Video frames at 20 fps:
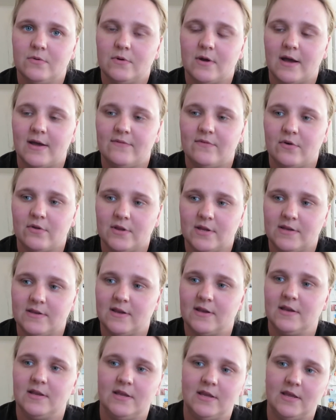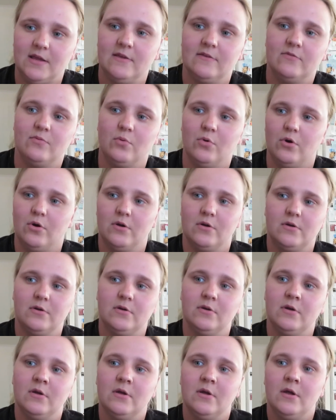I've only done a year's
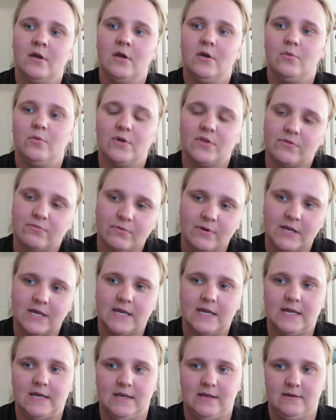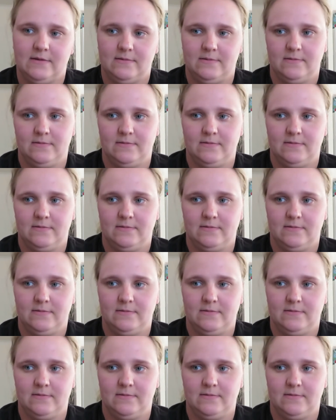work with Ringy.